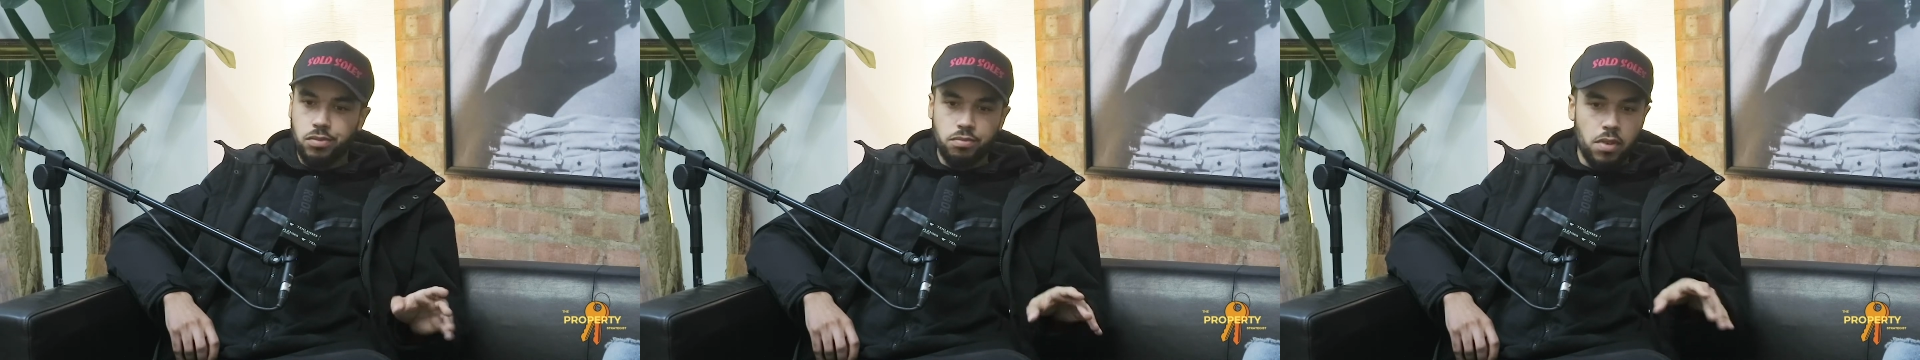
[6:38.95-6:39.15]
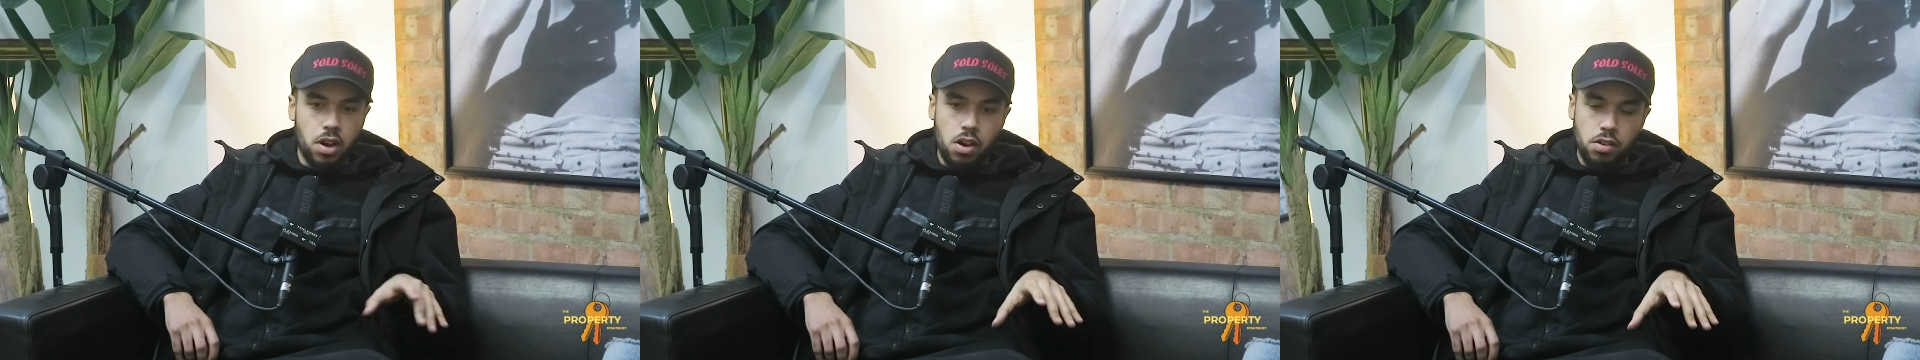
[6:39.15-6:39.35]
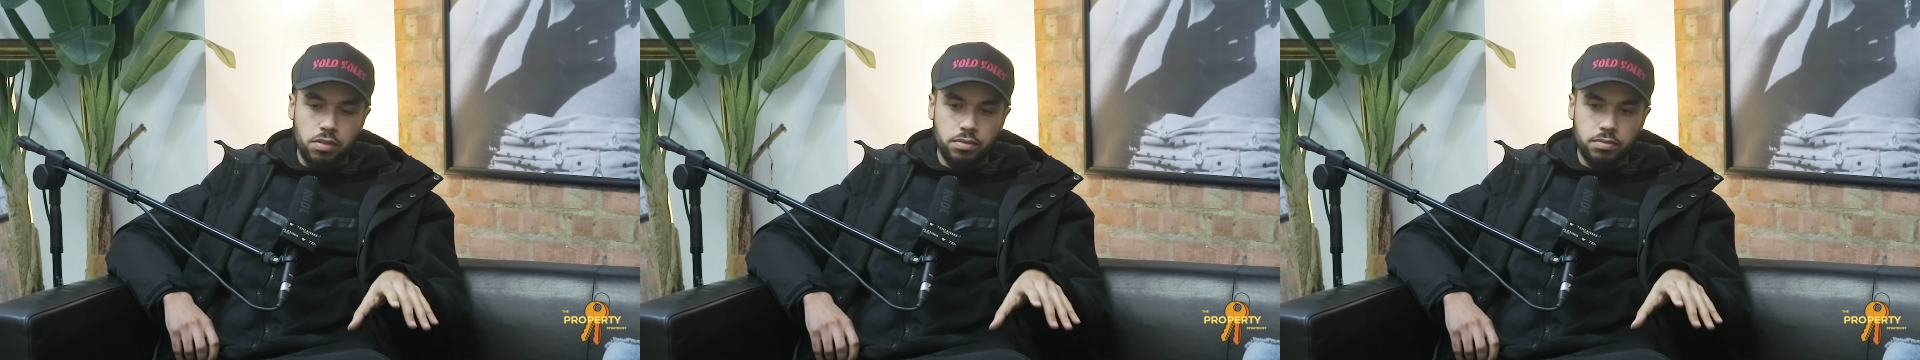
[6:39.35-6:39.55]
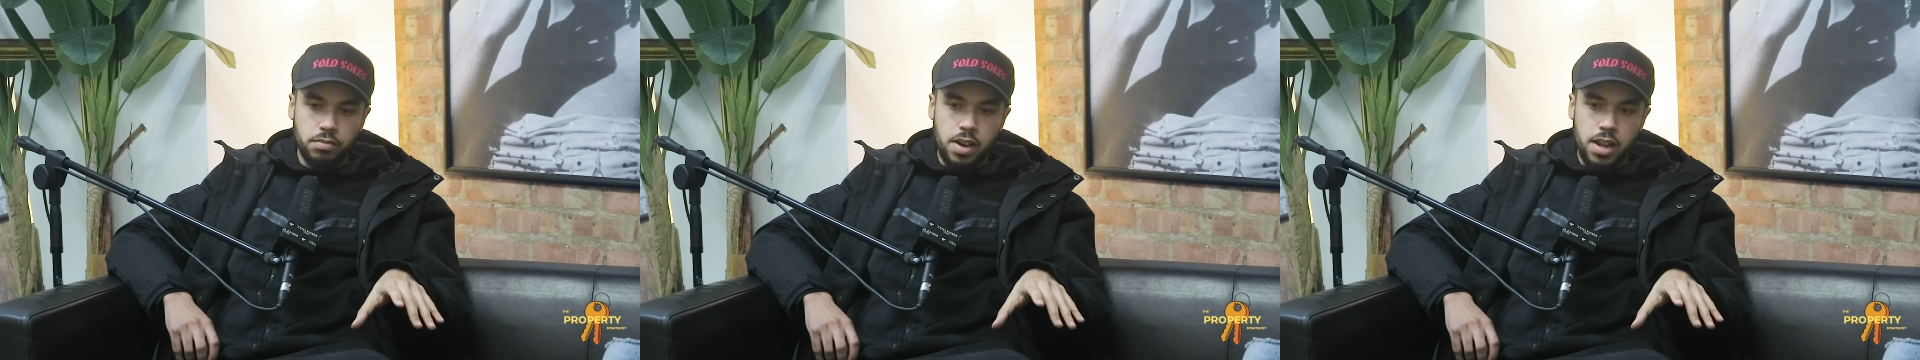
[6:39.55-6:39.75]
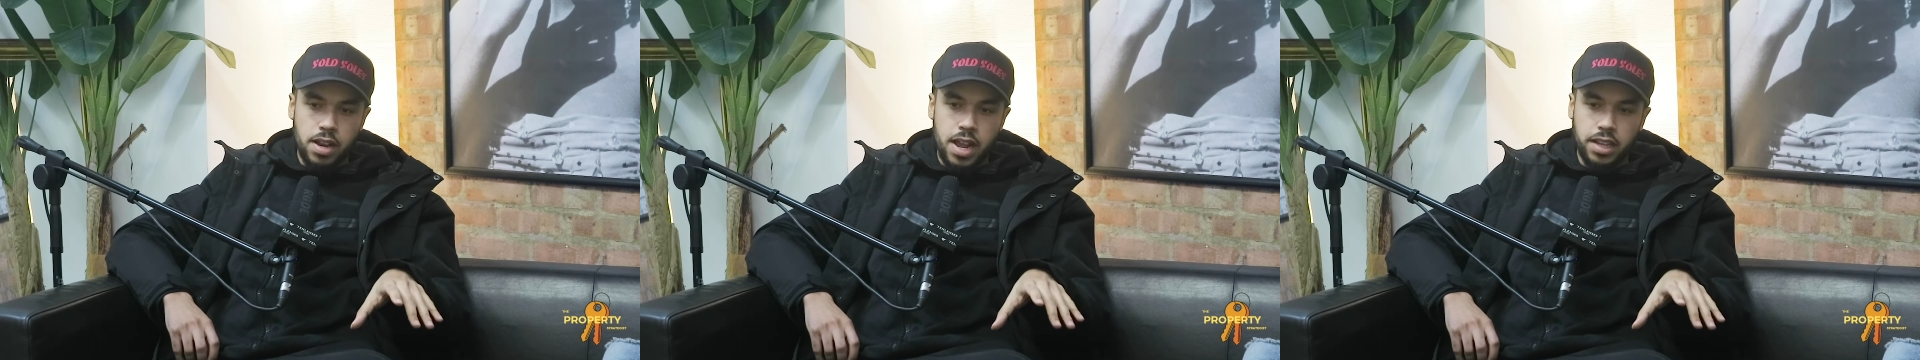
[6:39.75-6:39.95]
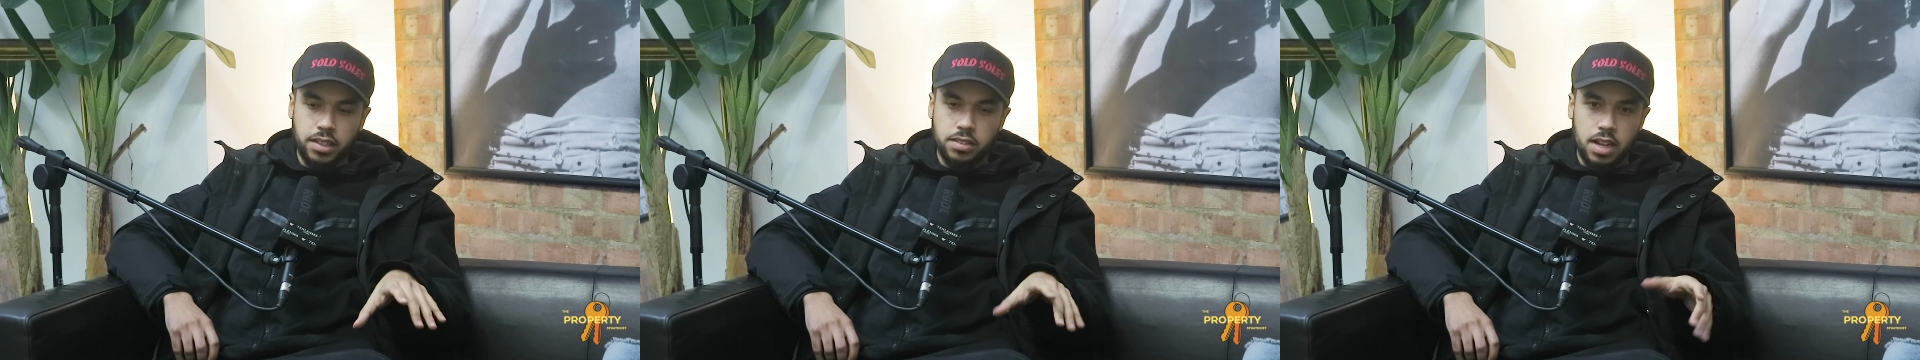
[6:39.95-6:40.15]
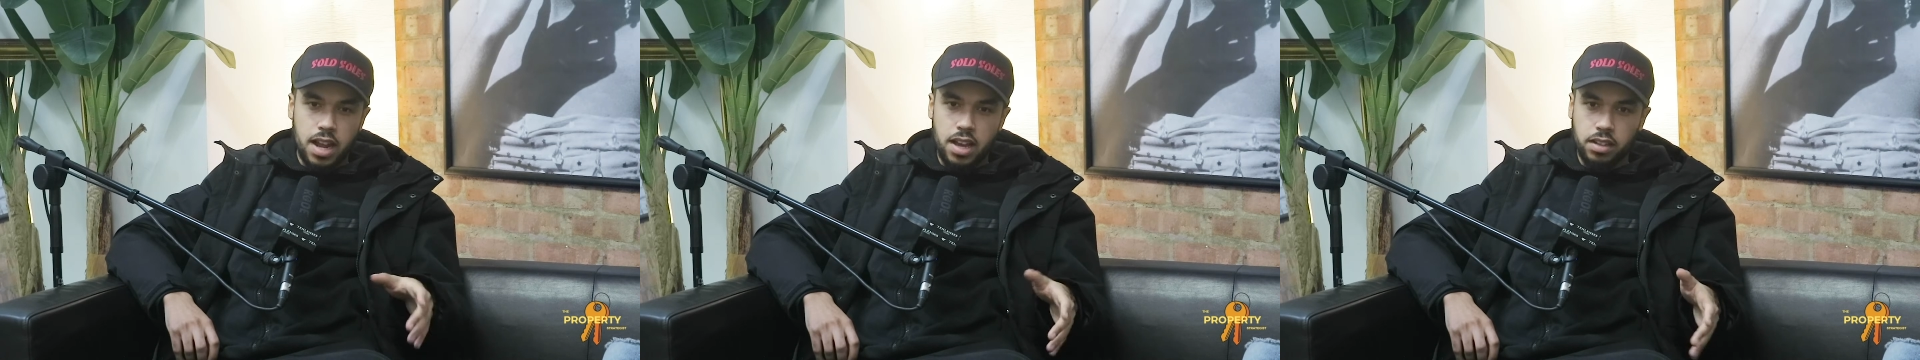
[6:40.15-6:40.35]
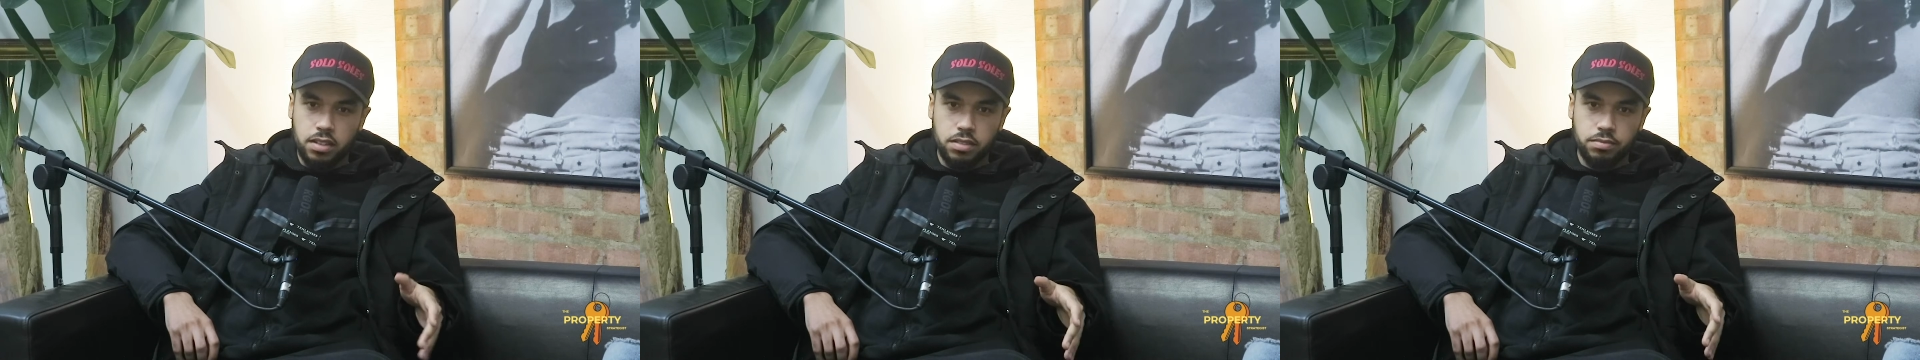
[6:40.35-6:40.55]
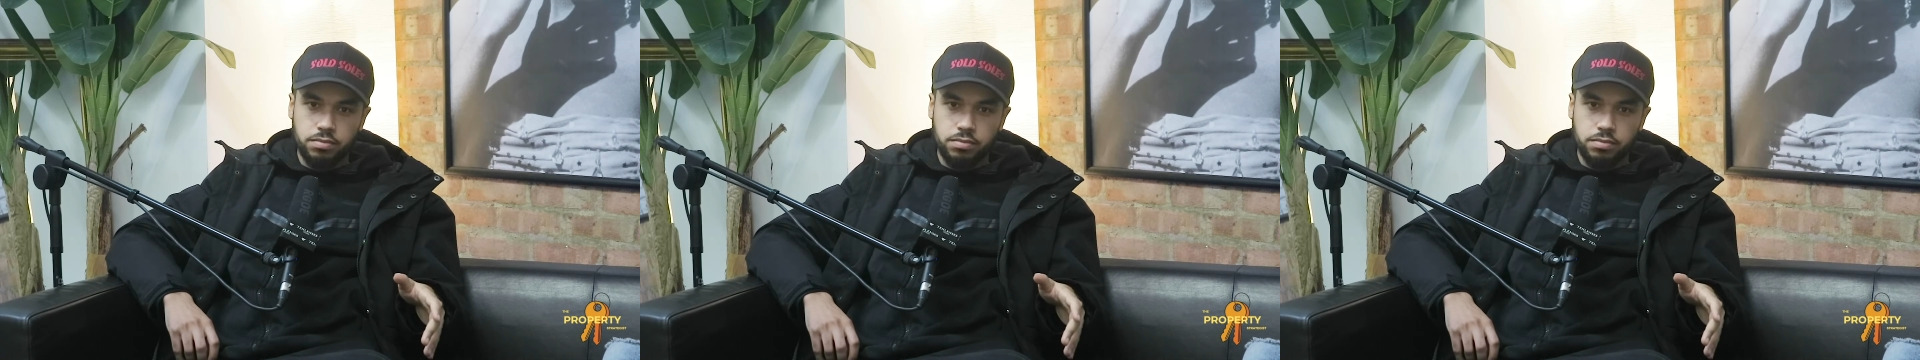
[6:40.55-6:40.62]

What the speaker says: My next like